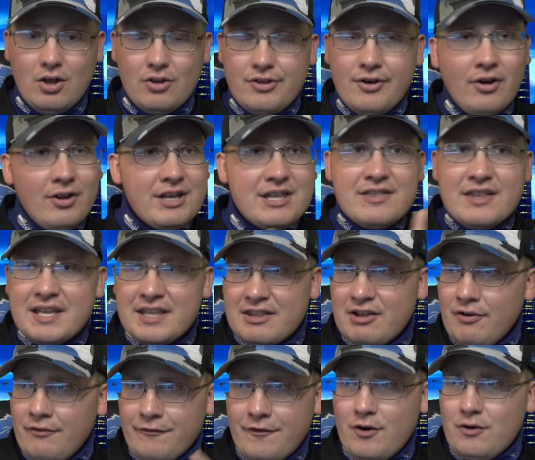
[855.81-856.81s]
The only thing
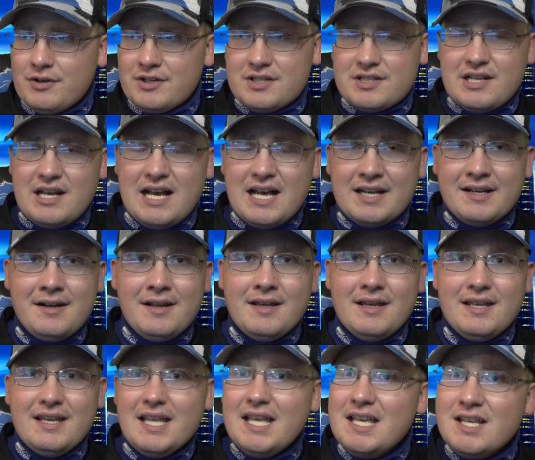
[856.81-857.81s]
they're focused on
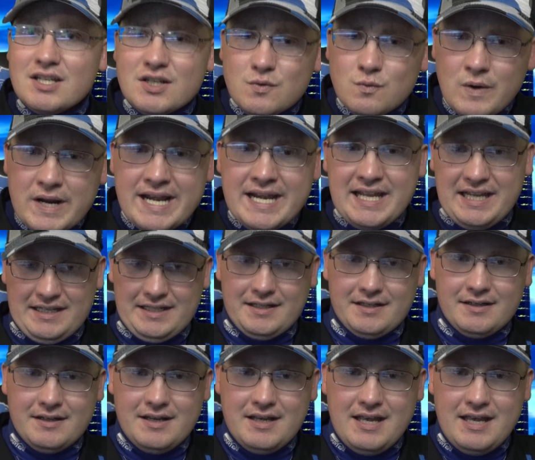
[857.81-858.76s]
is winning.